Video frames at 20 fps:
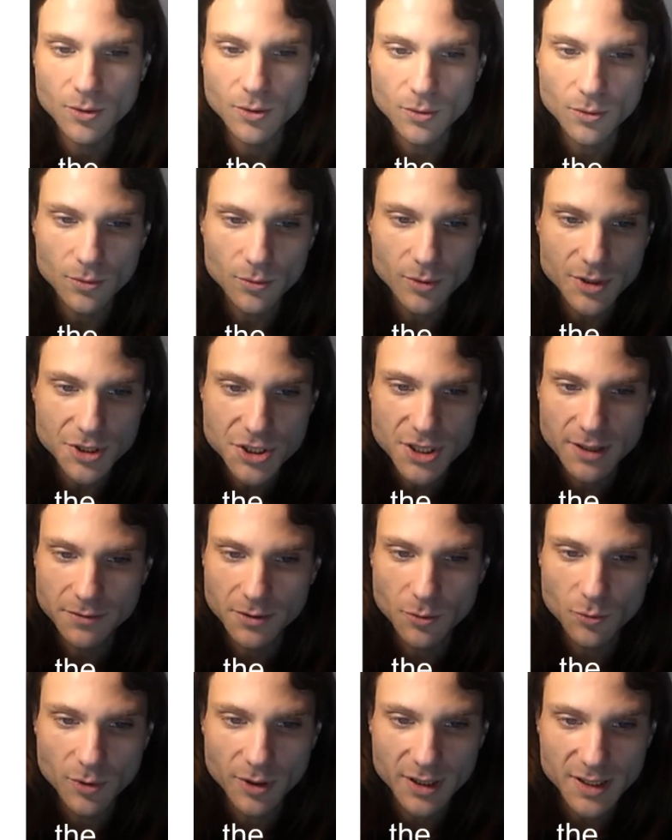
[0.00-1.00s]
Whichever
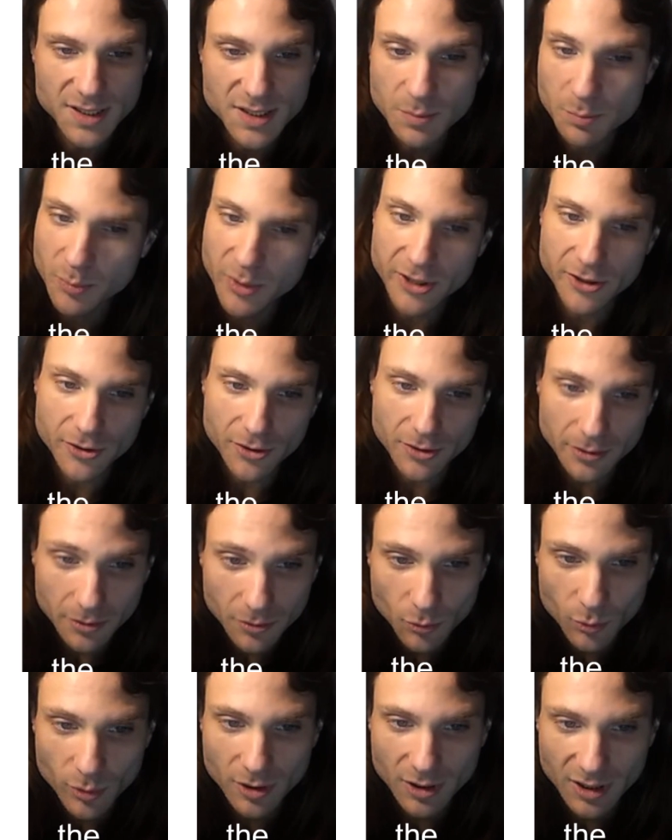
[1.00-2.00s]
one is bigger
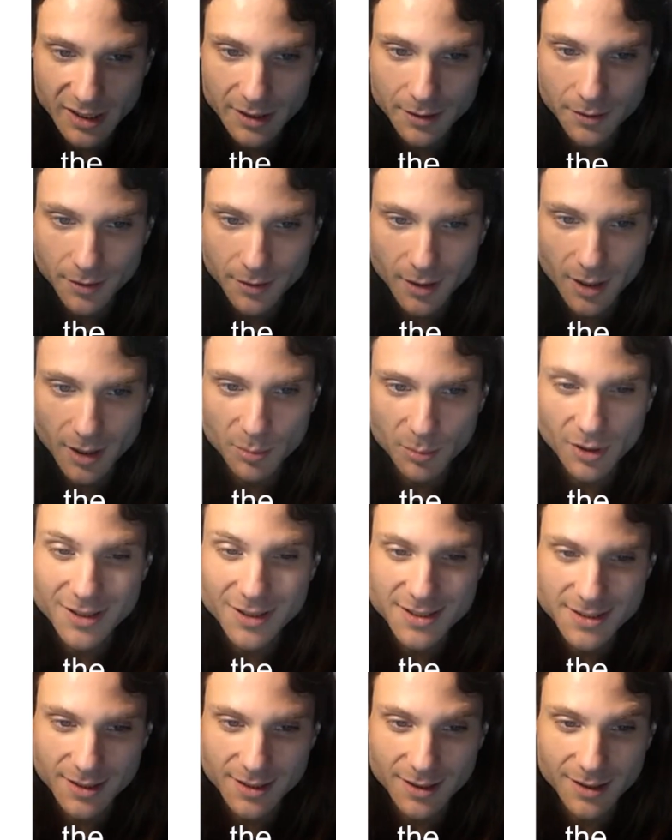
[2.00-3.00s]
will end up
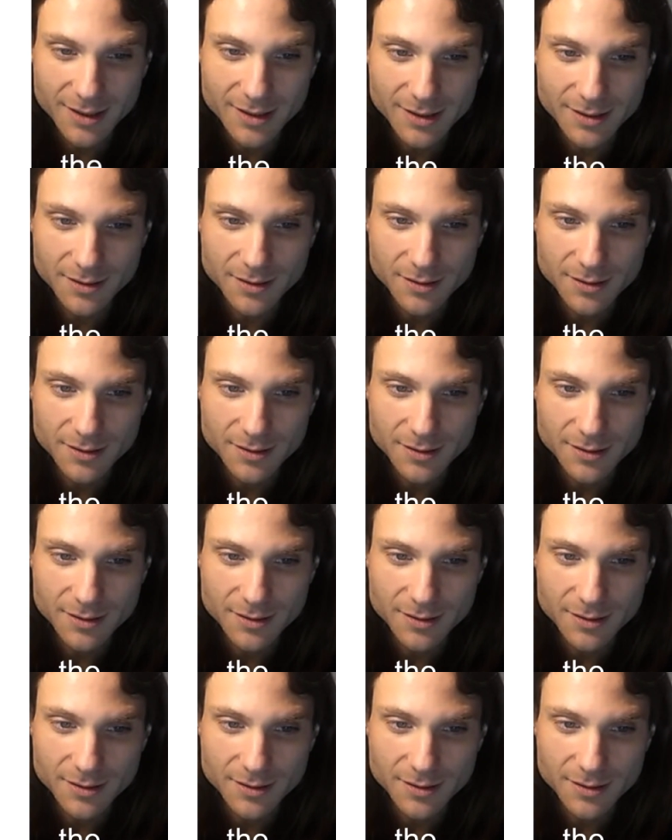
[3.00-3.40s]
assigned